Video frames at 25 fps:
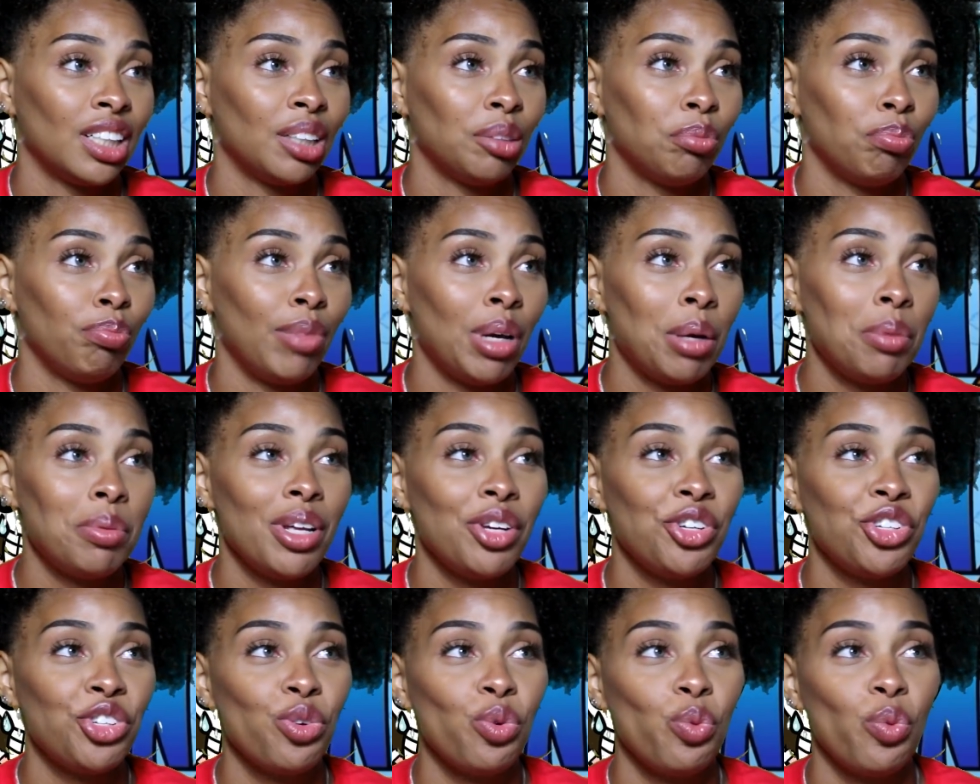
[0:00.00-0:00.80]
Maybe they
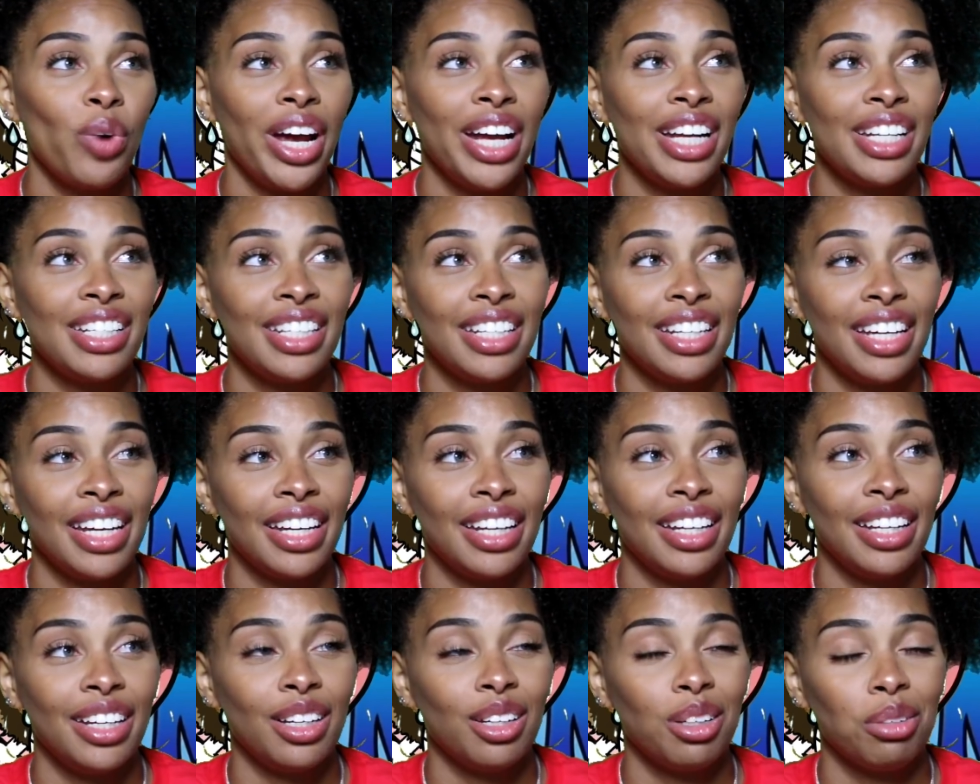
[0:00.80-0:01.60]
should wait to get
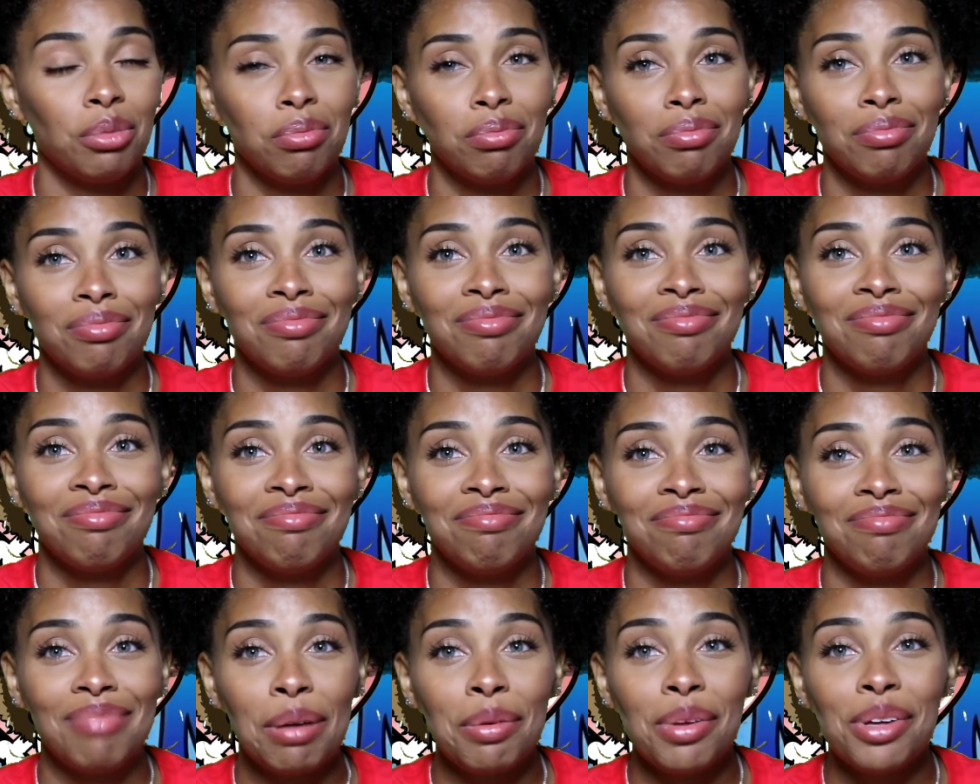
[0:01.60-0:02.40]
him.
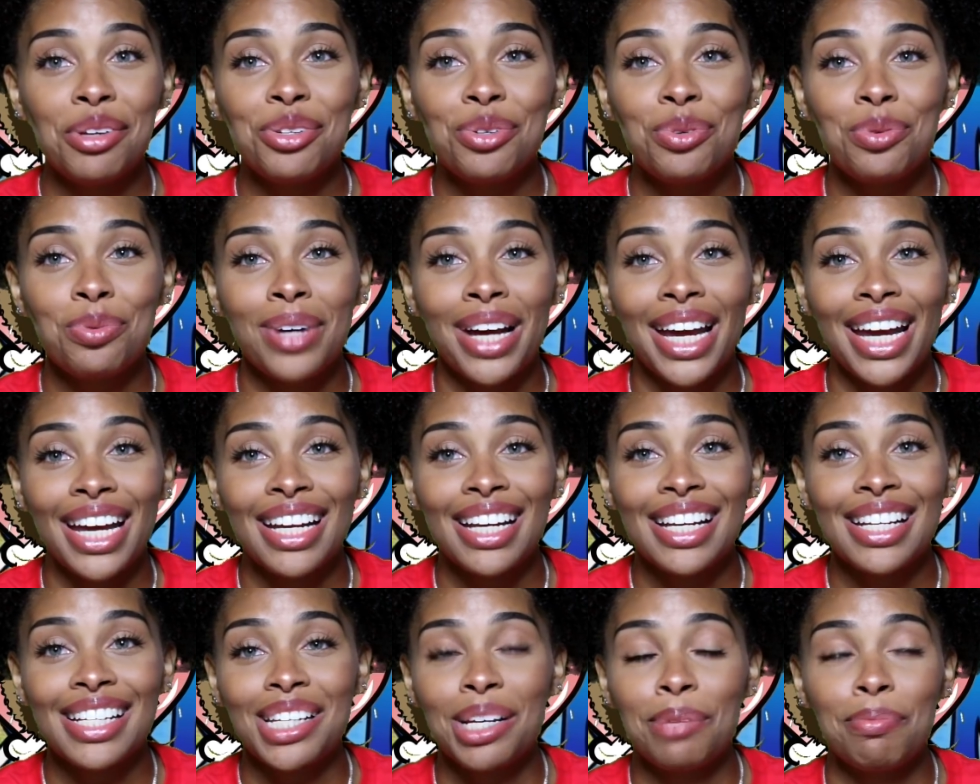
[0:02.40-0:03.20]
Maybe they should wait
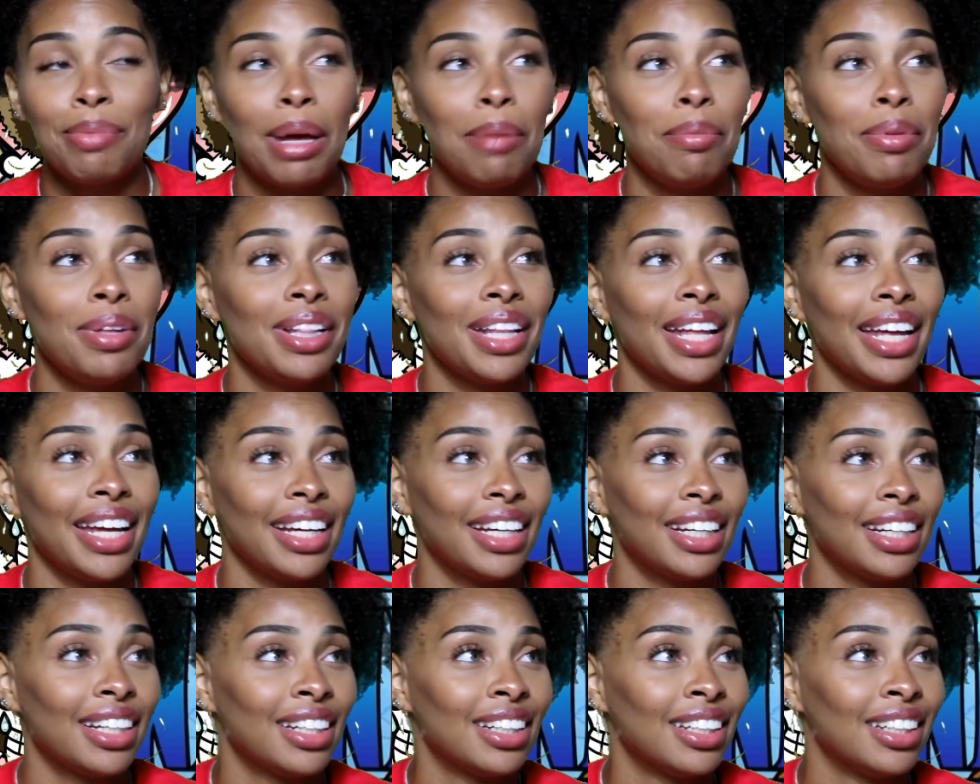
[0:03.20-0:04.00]
until maybe
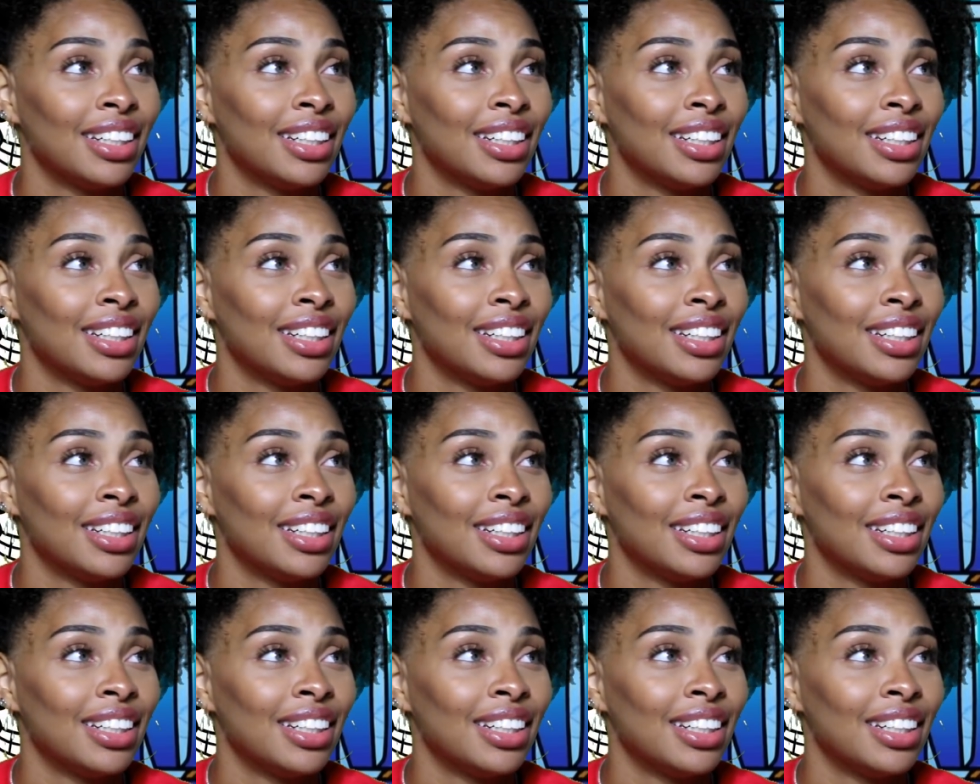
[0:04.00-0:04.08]
like